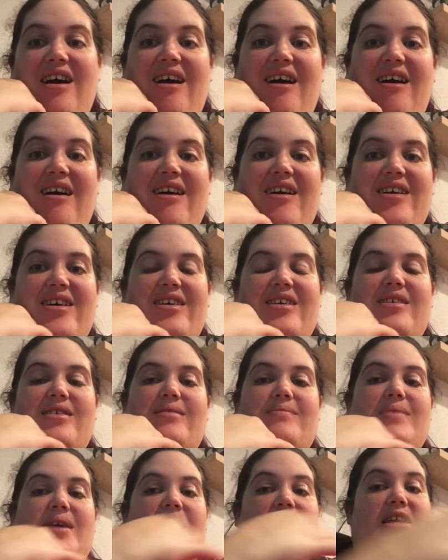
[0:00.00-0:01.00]
I
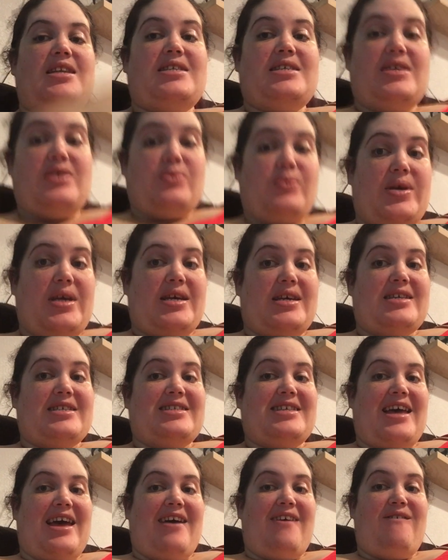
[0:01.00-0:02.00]
am 18
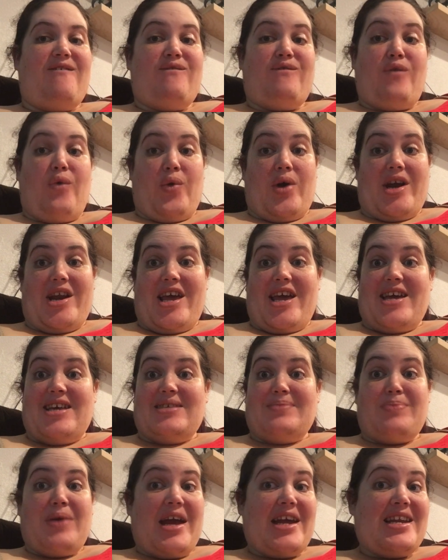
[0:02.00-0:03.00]
weeks and 4
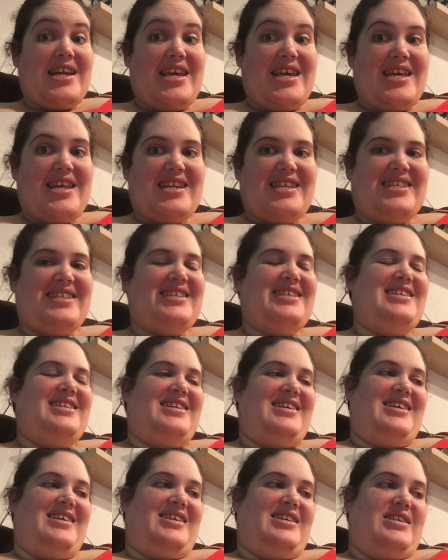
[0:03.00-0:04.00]
days pregnant,
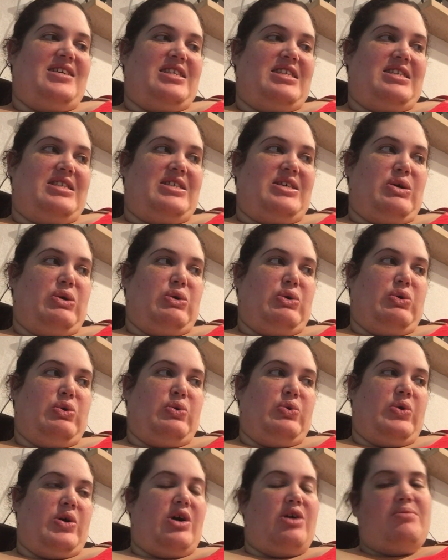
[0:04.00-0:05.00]

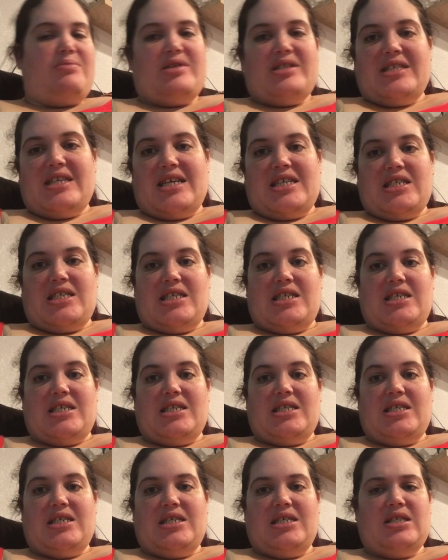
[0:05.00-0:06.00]
so almost
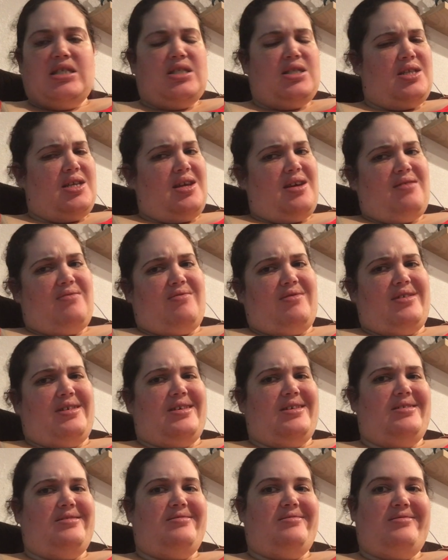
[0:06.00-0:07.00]
19, not
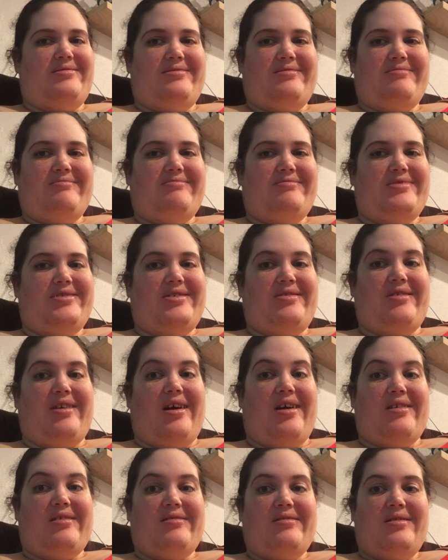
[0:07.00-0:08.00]
really, still
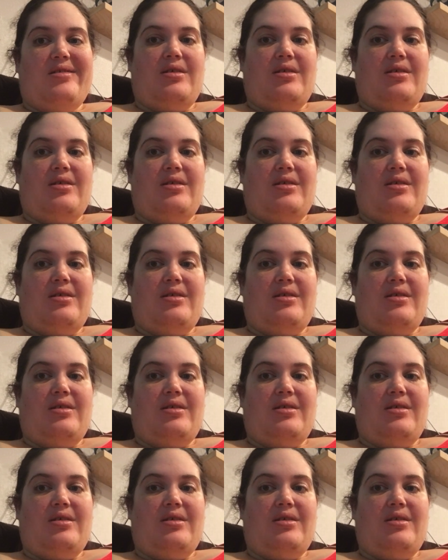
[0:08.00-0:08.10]
got